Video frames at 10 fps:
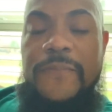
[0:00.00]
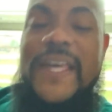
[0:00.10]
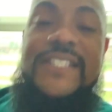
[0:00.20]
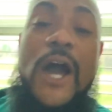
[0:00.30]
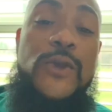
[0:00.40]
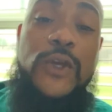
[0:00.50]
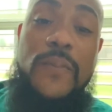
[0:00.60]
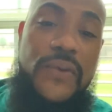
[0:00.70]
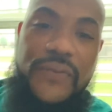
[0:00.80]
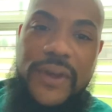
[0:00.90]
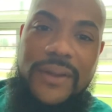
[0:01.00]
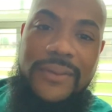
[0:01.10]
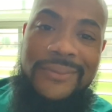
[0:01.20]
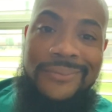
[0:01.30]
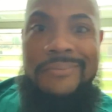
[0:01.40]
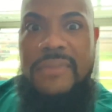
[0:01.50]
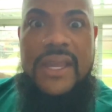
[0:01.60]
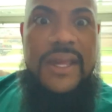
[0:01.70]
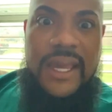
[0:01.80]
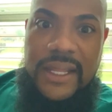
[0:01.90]
That's how you can prevent
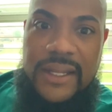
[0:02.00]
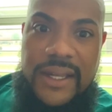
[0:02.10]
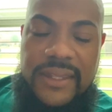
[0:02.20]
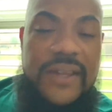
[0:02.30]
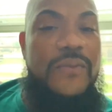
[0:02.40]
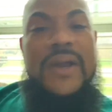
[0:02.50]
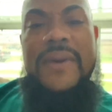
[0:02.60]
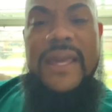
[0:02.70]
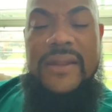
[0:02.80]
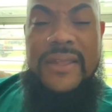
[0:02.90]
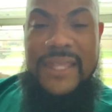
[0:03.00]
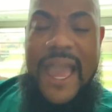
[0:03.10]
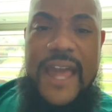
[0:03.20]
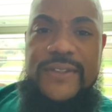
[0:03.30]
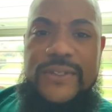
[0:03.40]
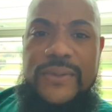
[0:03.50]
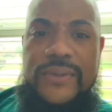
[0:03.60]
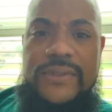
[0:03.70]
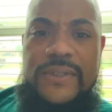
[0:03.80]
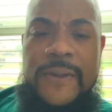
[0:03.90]
men ain't nothing, women ain't nothing
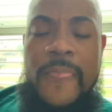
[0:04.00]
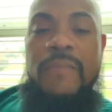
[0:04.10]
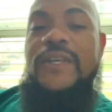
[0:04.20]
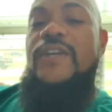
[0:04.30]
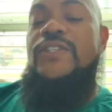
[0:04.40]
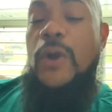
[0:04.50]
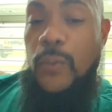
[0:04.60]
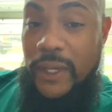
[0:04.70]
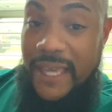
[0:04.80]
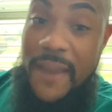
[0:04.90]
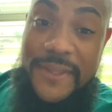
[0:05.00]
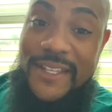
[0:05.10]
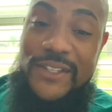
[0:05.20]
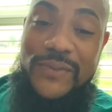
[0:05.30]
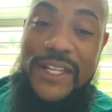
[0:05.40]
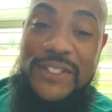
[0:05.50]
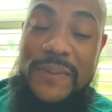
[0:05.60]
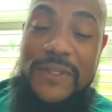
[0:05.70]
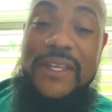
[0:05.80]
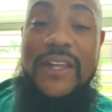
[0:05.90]
attitudes. Because we came into this
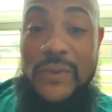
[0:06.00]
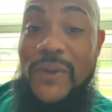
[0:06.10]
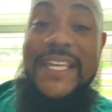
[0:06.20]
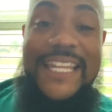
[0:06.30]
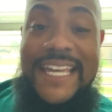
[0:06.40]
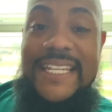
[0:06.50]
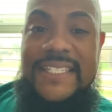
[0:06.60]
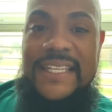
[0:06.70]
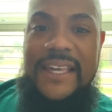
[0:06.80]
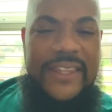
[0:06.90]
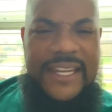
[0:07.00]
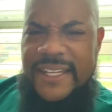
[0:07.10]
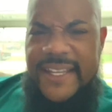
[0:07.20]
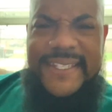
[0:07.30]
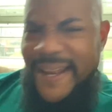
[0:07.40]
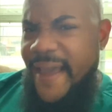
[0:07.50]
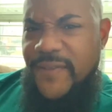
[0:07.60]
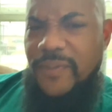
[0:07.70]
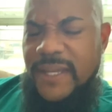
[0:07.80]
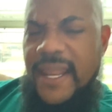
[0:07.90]
relationship together, we can end it together, and it does not
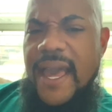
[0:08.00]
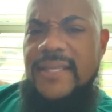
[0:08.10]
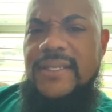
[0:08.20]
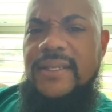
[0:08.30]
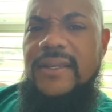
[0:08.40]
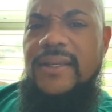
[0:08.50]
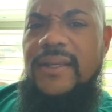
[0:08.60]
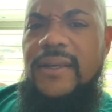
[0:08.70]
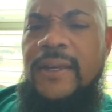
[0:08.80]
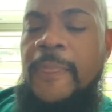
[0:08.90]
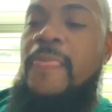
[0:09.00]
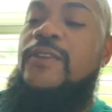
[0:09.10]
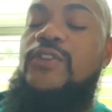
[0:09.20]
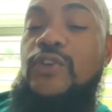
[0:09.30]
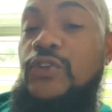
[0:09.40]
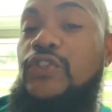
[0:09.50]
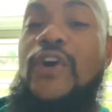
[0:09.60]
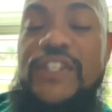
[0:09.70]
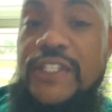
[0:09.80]
have to be nasty. And so you start